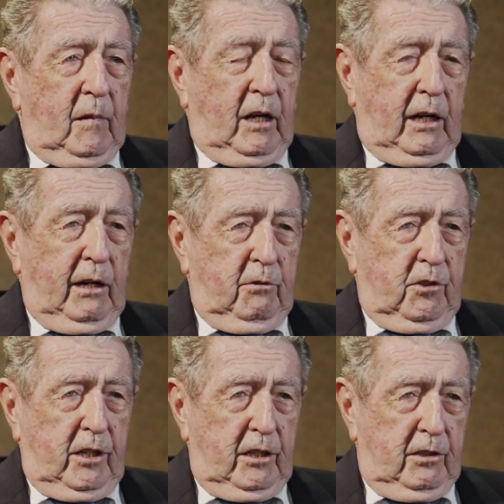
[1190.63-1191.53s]
and I
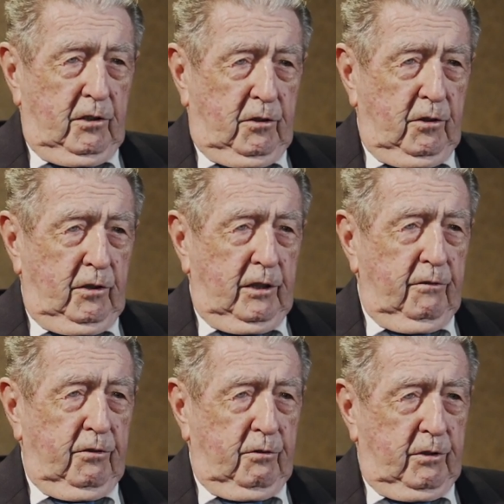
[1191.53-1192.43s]
was then in the Third
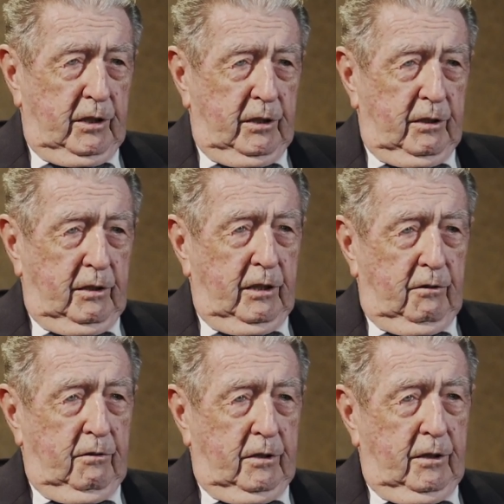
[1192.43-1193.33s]
Infantry at, at
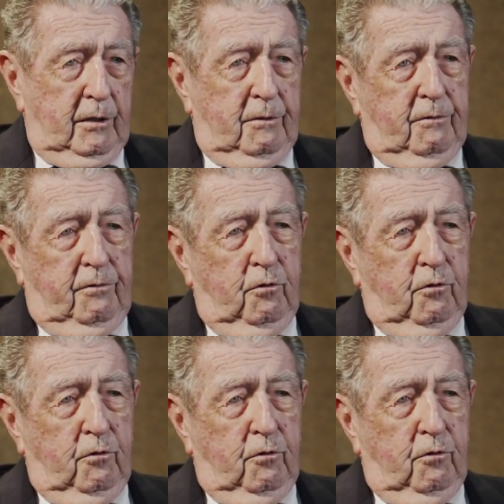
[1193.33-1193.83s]
uh,